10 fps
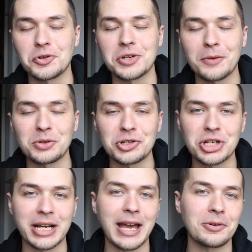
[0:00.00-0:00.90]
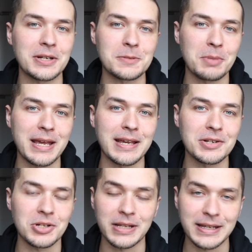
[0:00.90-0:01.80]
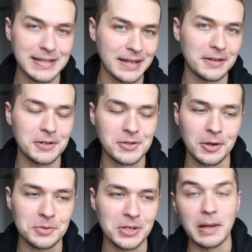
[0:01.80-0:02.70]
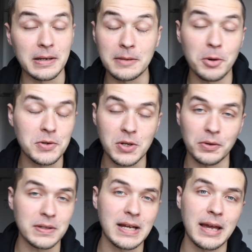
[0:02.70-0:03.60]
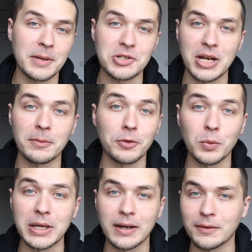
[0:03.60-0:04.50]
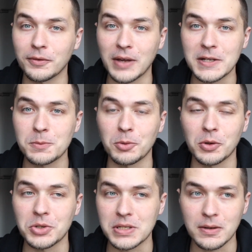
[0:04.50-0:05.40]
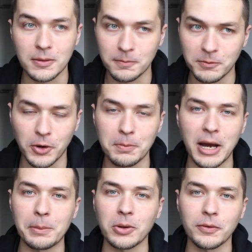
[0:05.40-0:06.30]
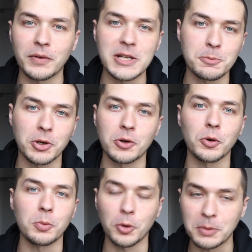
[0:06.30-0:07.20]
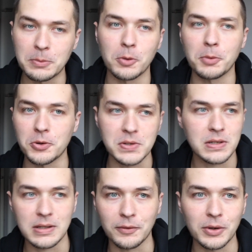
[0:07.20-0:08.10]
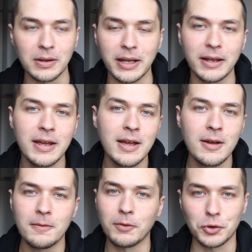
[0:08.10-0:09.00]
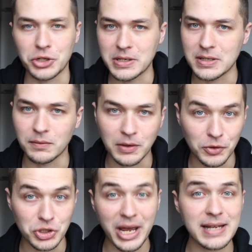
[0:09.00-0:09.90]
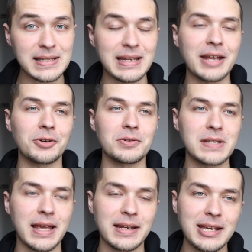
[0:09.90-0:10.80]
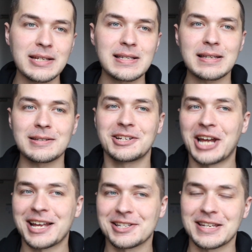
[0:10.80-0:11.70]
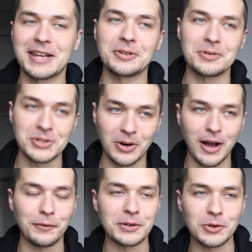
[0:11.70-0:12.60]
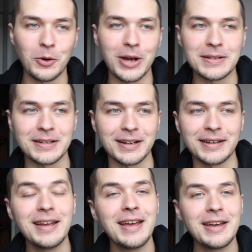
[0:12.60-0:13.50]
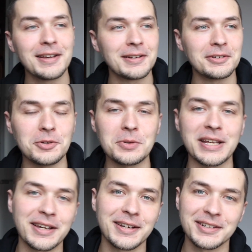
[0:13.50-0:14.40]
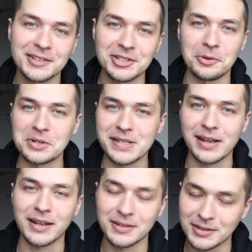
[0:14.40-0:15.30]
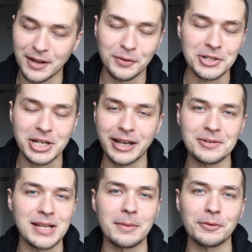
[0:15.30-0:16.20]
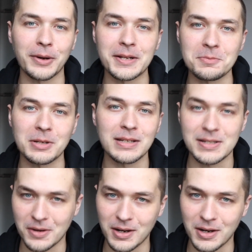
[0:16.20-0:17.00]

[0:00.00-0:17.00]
You should definitely check out his page. Link is in the description. And he posts all the time at Jam of the Week on Facebook, which is a very popular Facebook group where people post different like versions of different jazz standards. And his jazz standards are often quite uh, unique shall we say. Definitely check out Simon Fransman, he's